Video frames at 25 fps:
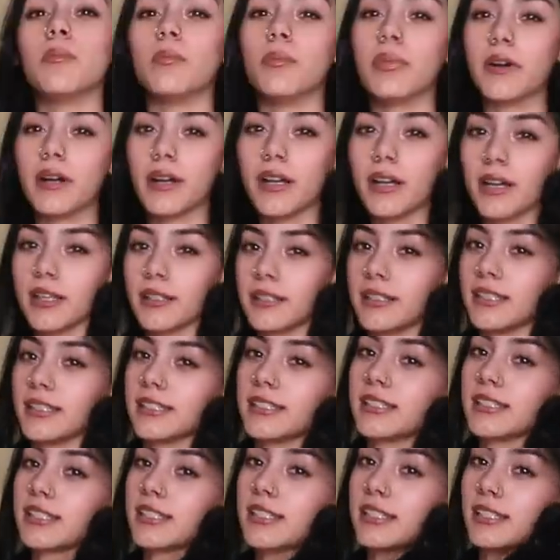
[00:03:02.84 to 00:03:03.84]
But
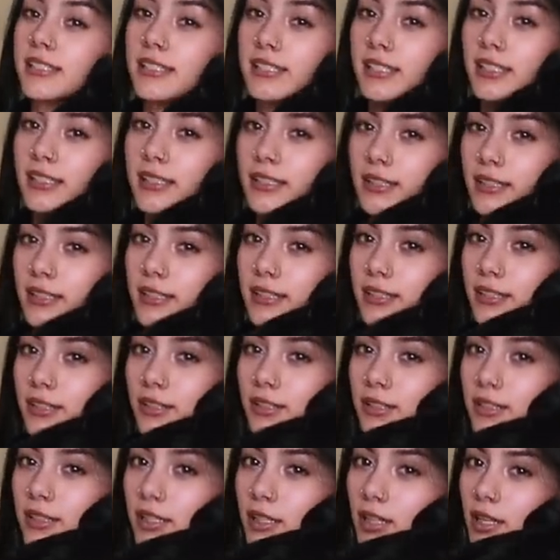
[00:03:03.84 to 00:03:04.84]
this is
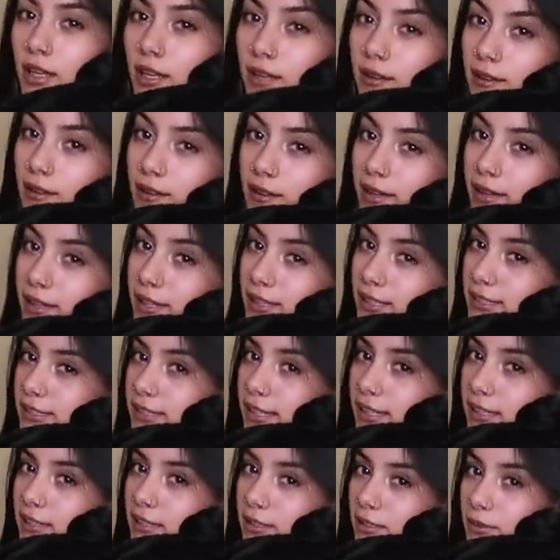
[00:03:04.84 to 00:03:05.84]
literally
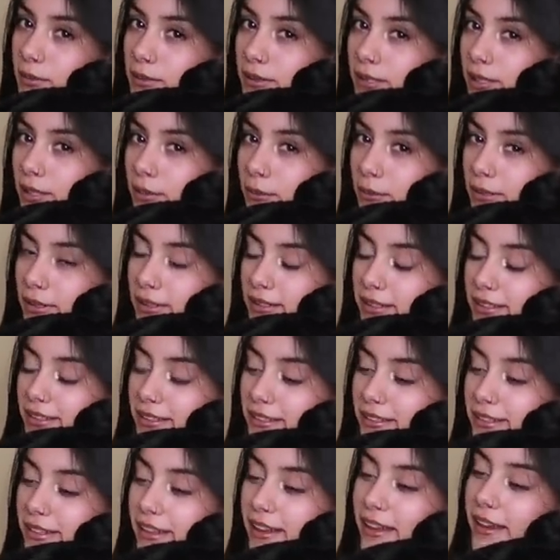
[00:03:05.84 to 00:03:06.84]
exactly what I
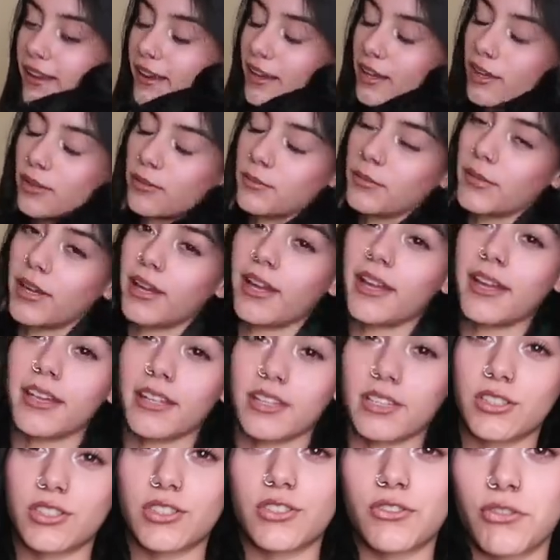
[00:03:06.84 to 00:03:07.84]
wanted. I'm
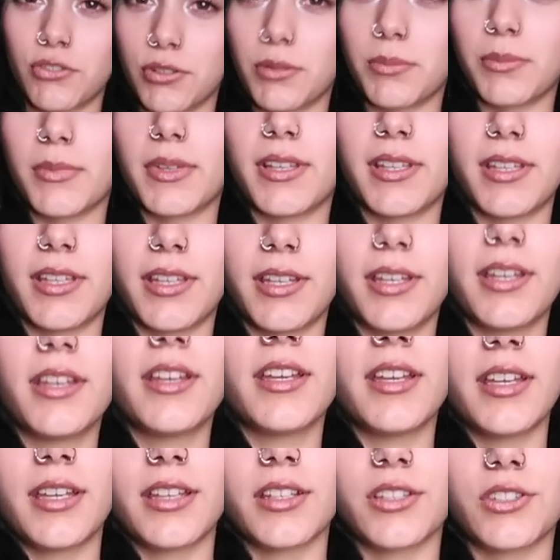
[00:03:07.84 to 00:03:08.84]
extremely,
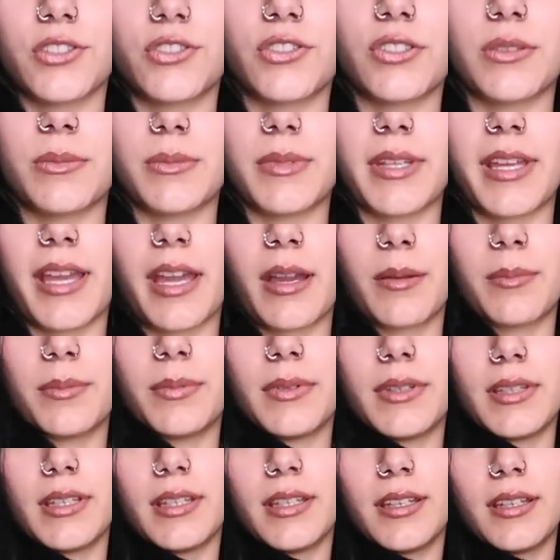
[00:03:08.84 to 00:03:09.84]
extremely
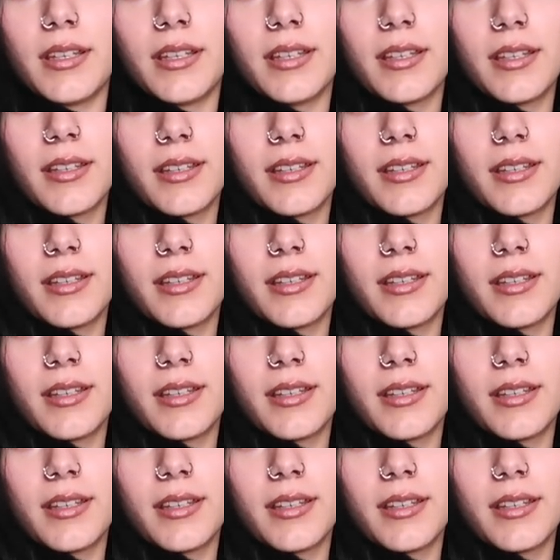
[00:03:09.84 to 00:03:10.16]
happy.